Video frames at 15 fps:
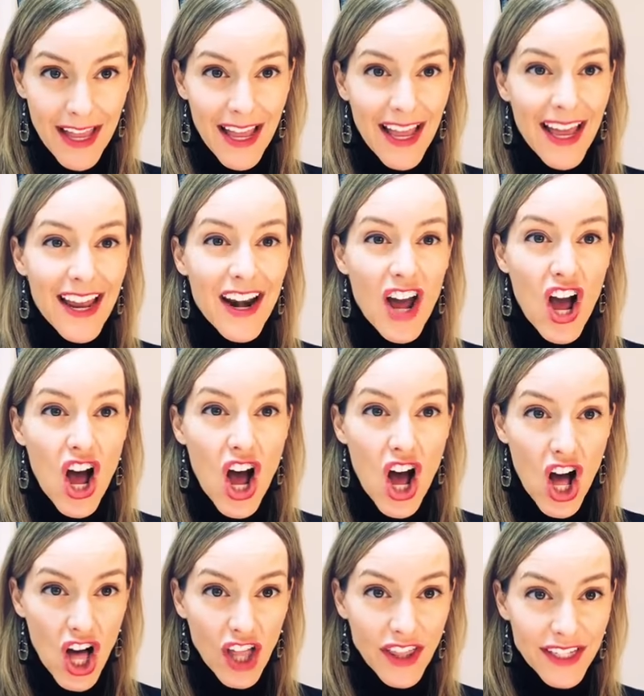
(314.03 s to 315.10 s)
And
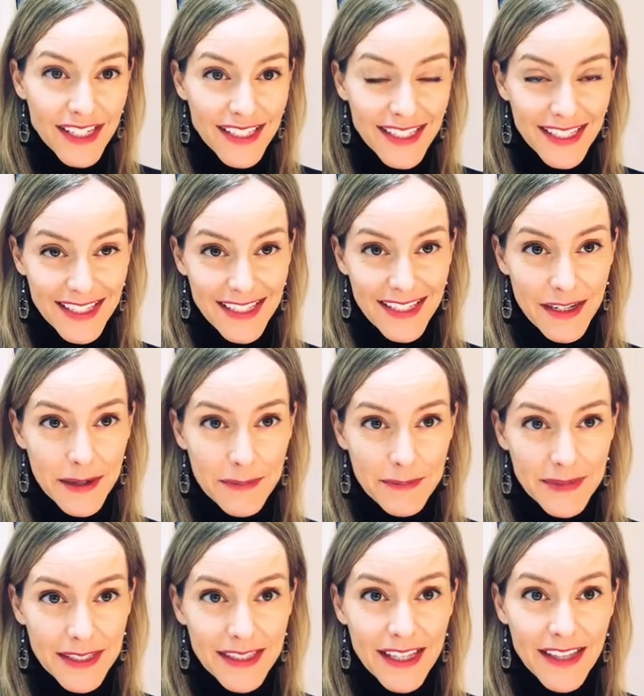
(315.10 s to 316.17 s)
all the
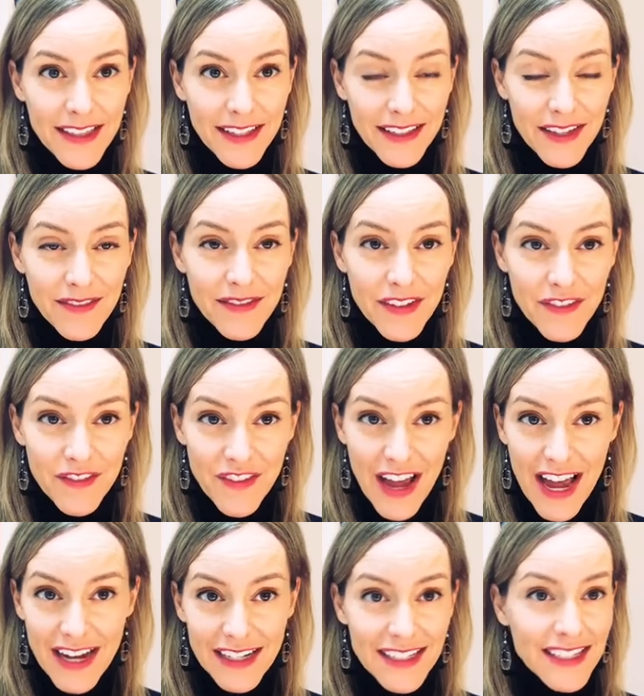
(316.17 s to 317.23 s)
systems that the lymph
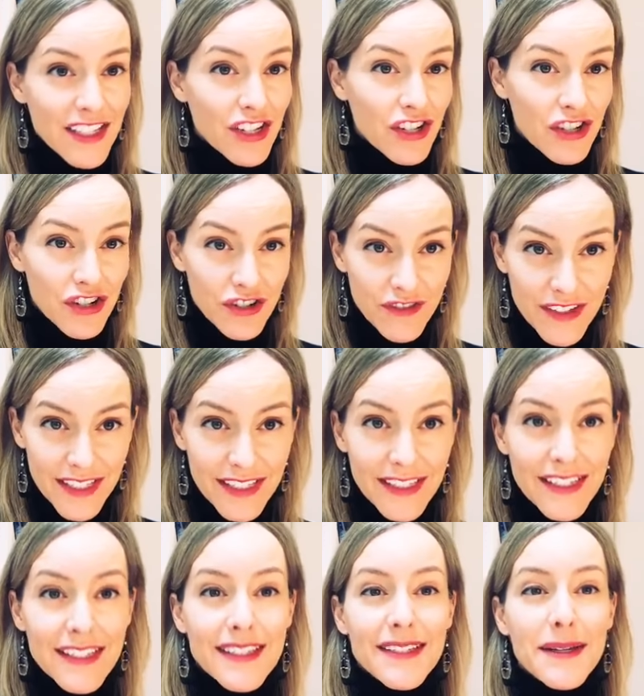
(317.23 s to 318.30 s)
affects, the nervous
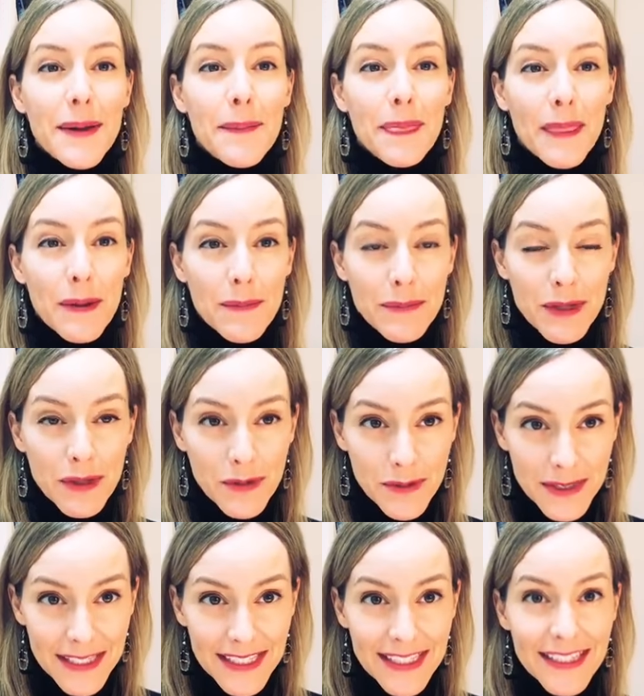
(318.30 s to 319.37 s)
system, the
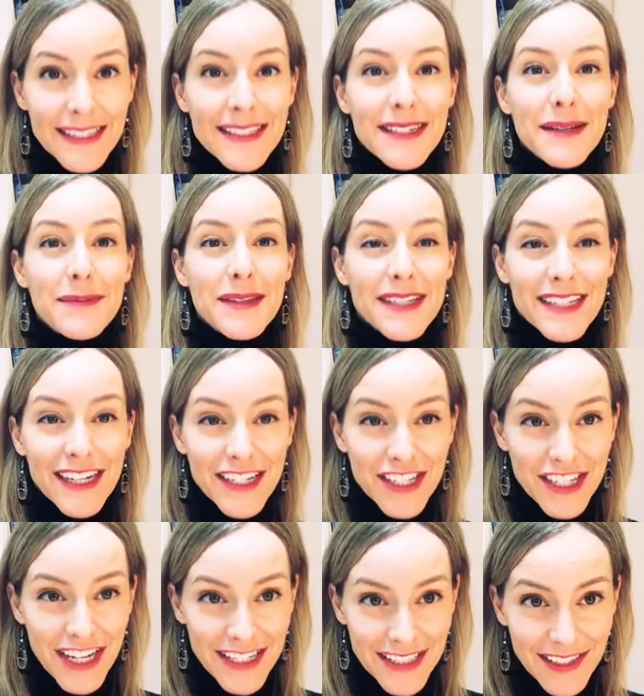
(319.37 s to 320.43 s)
immune system, the
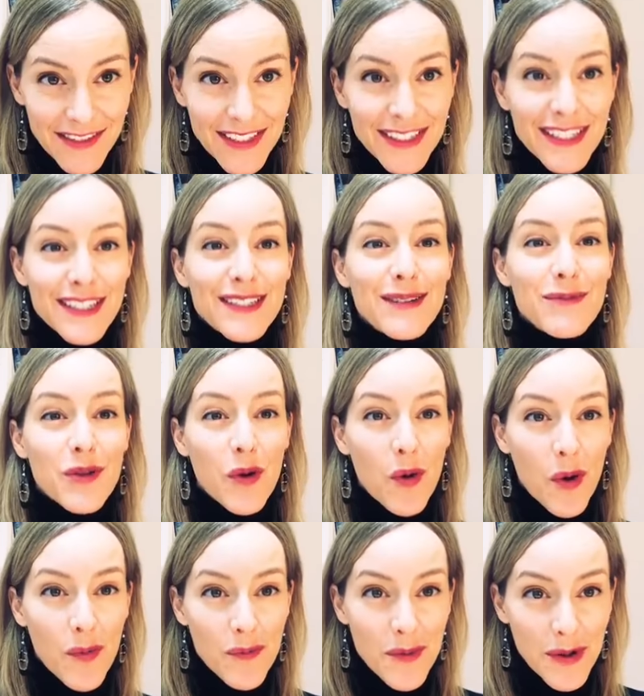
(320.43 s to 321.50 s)
digestive system, the
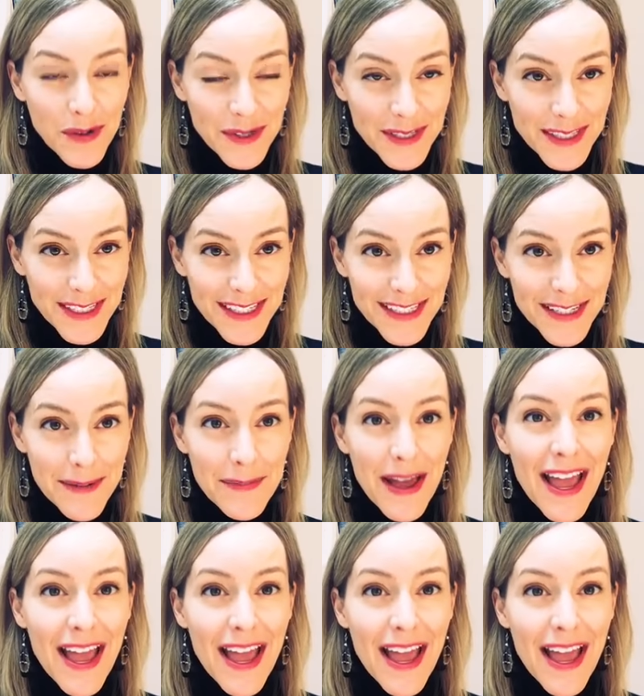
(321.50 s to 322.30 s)
hormonal system,